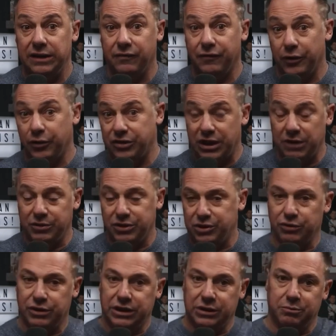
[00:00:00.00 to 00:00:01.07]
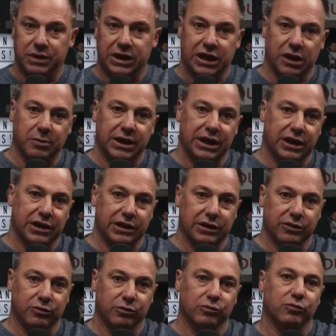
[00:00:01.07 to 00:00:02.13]
first I was becoming a
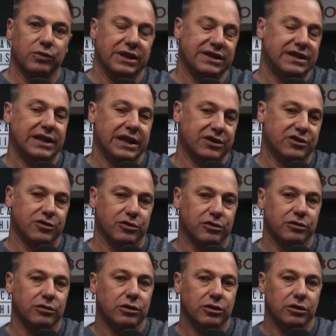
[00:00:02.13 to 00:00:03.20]
residential